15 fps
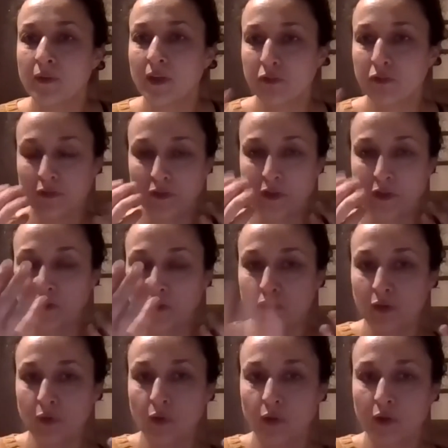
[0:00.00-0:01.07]
if if you, if you
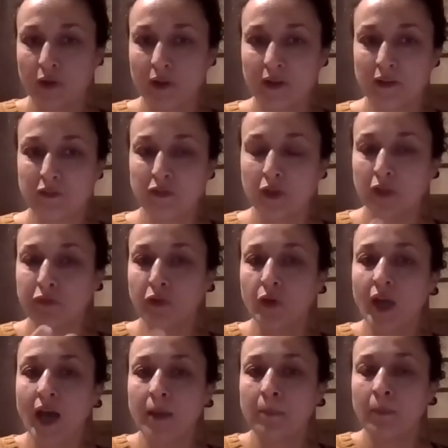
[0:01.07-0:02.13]
look if you, if you
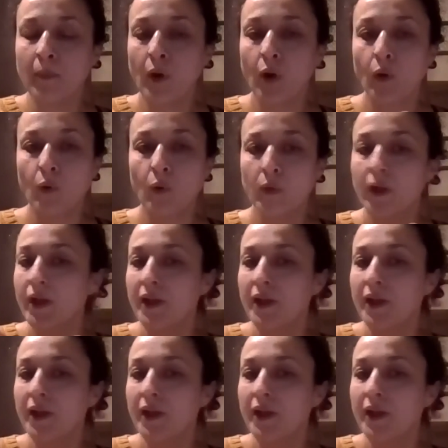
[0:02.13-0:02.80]
come all